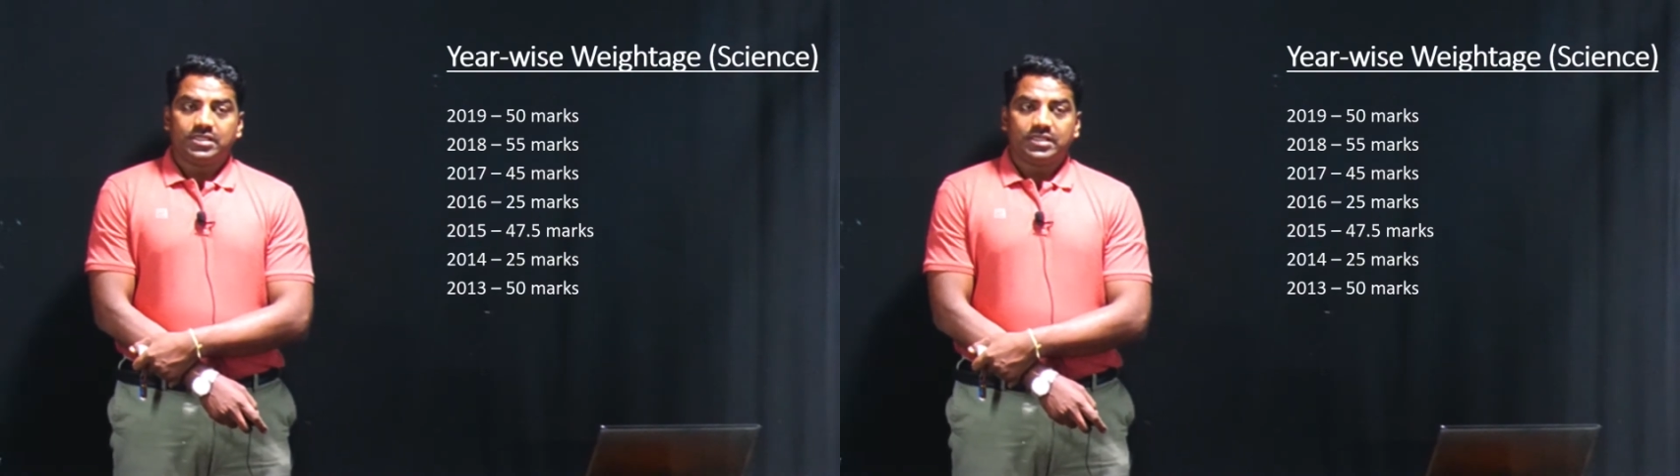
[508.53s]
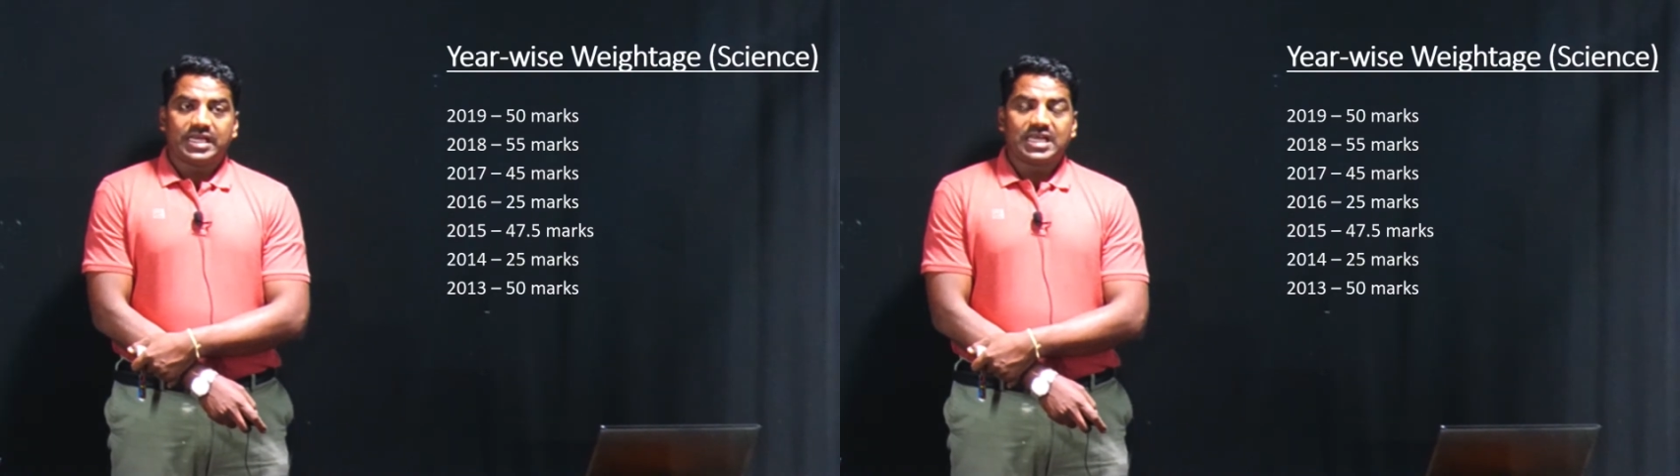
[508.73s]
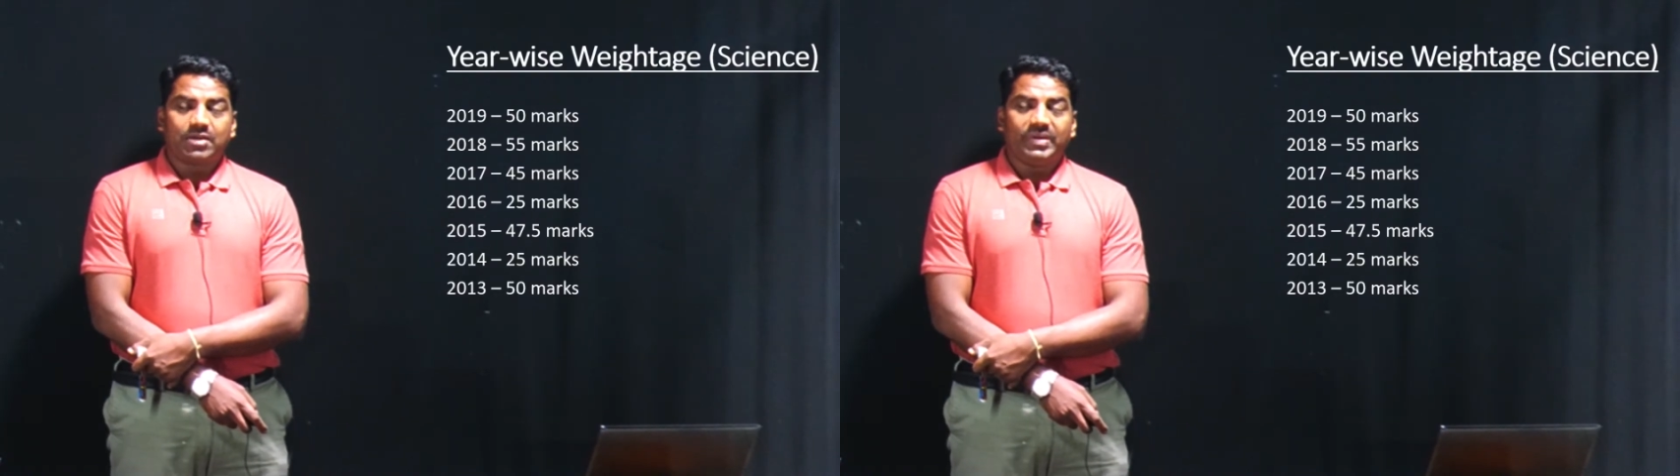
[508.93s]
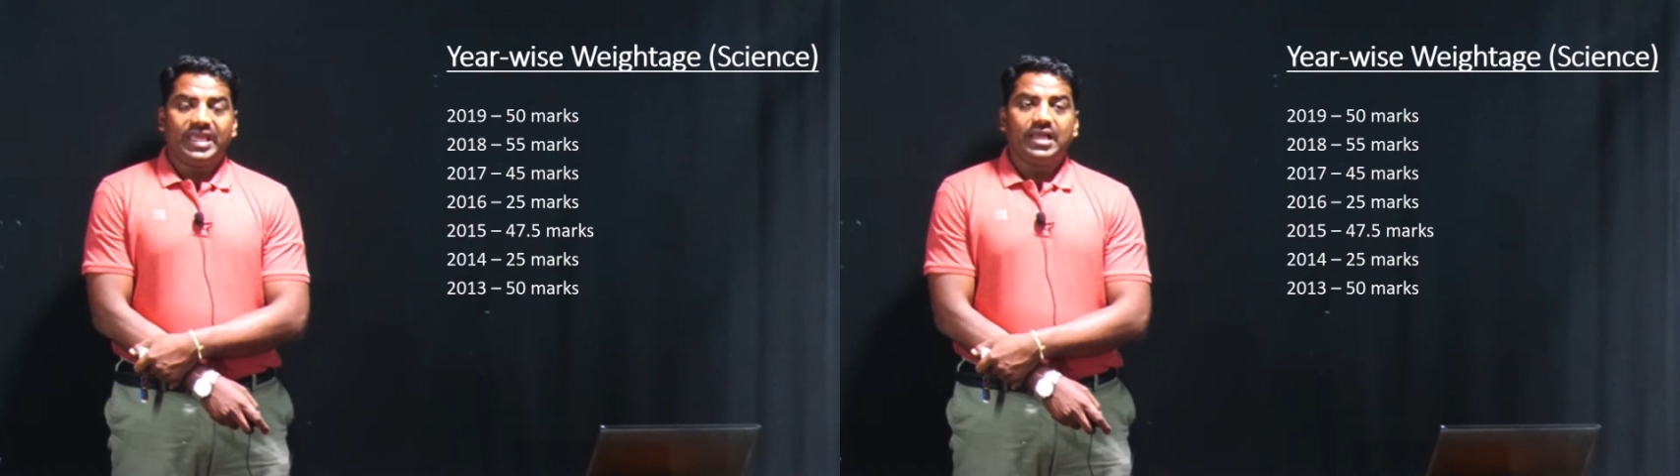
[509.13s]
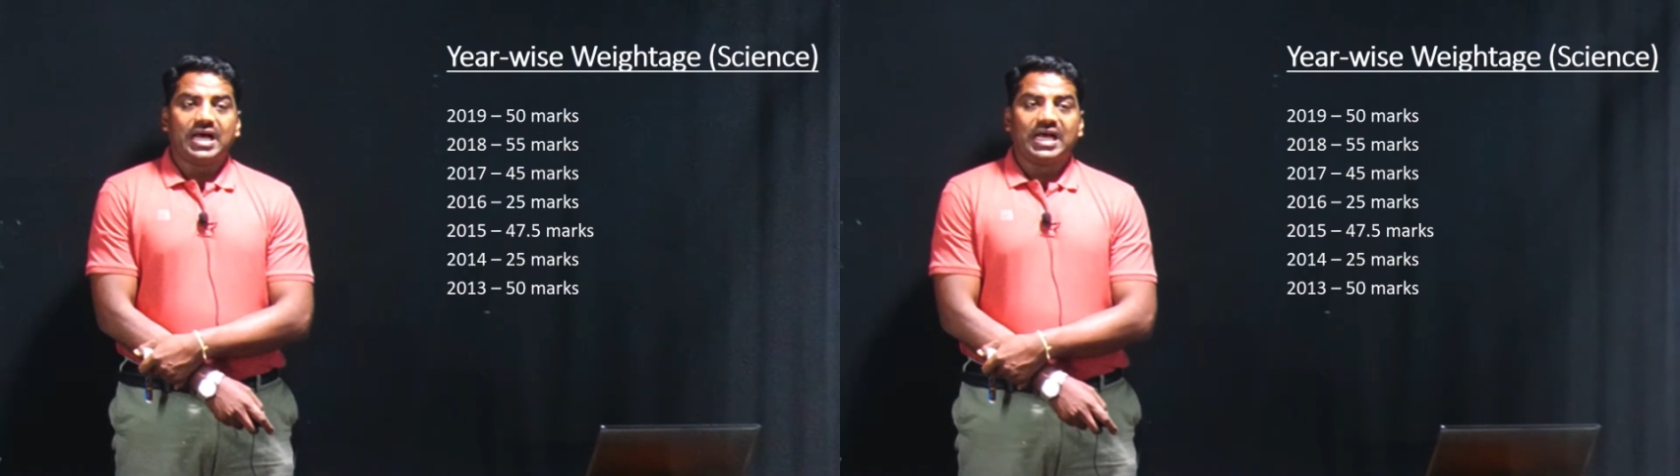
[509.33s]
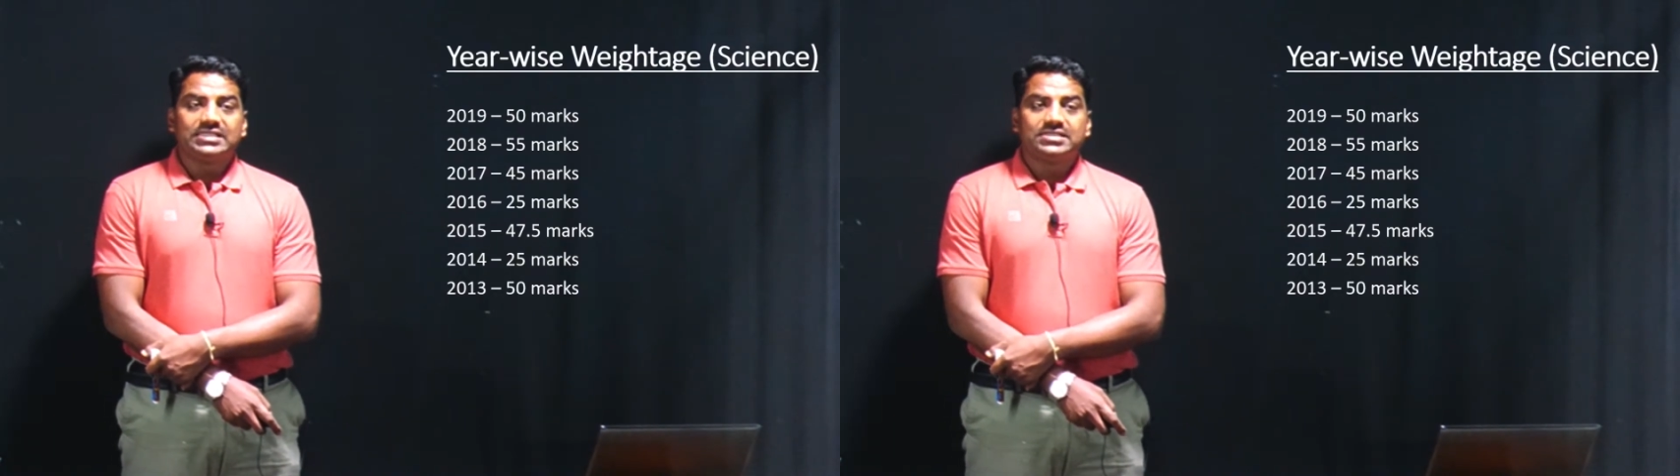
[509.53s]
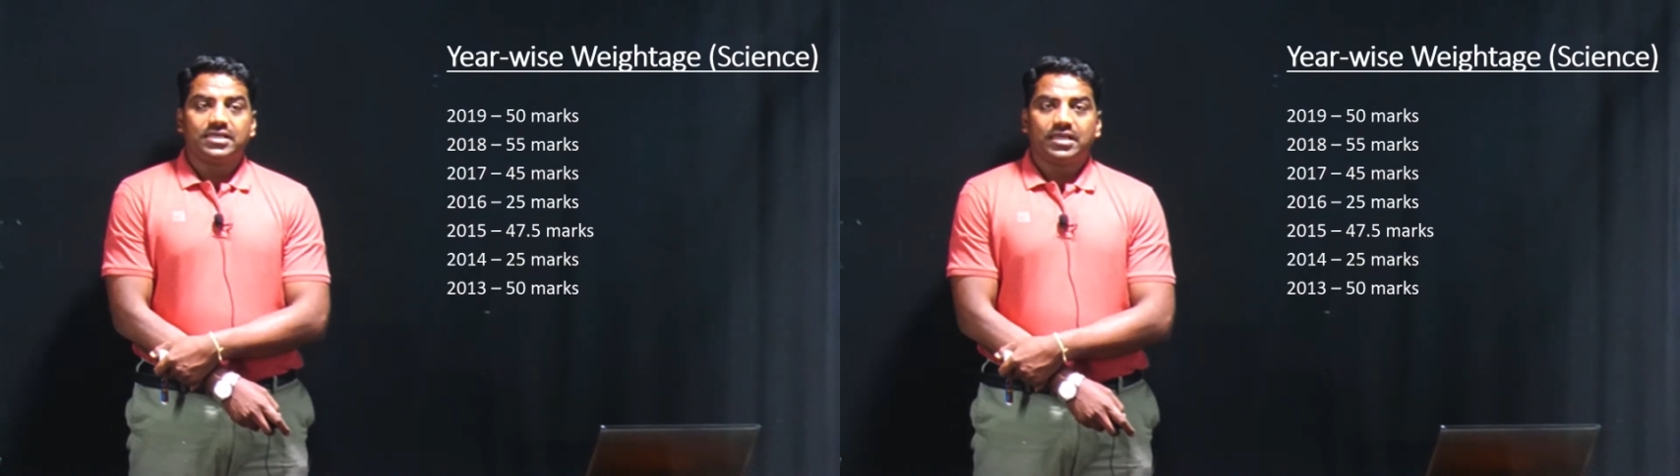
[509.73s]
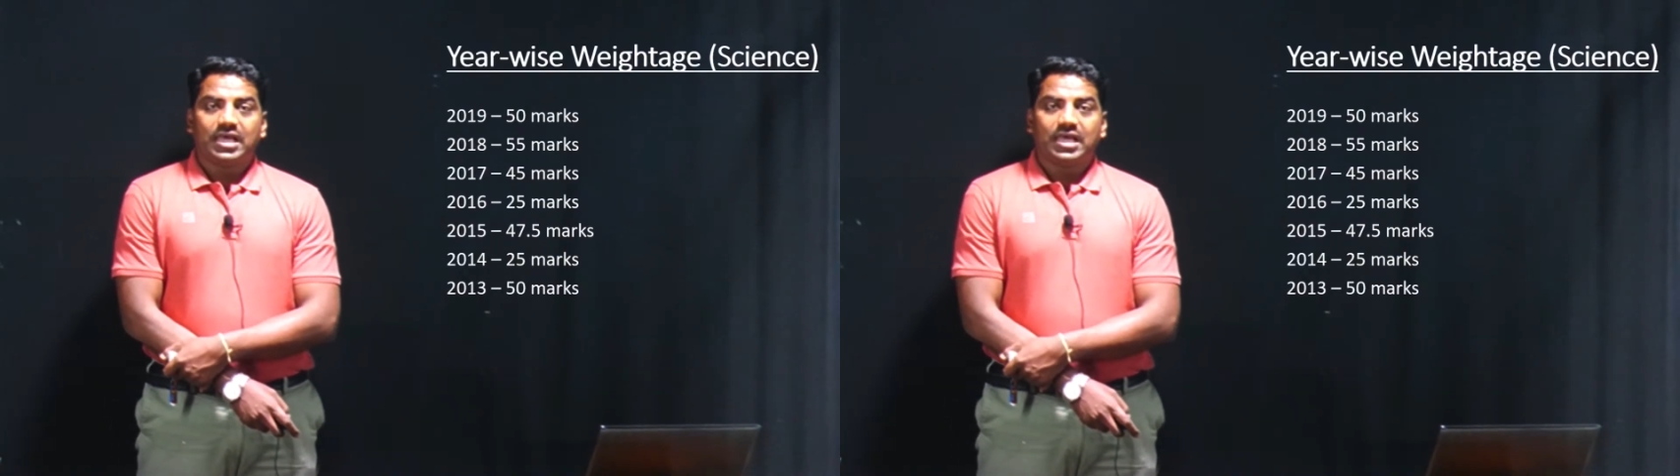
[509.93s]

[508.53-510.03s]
that are being asked.